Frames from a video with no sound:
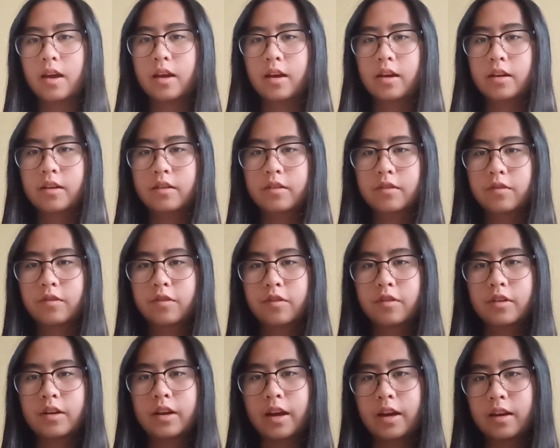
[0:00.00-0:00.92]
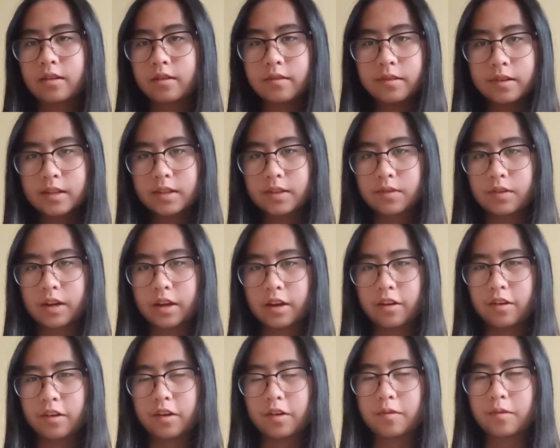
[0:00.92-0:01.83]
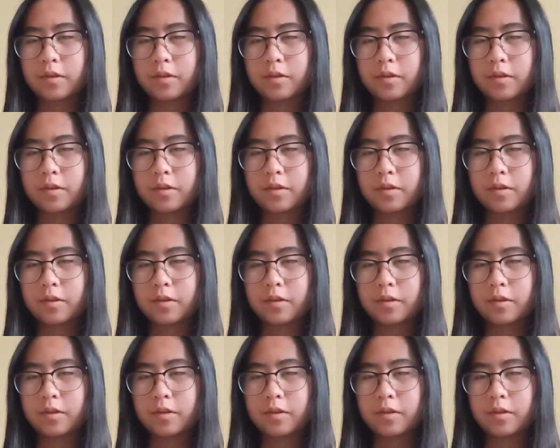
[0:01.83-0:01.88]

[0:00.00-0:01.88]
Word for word: and for the end of this video I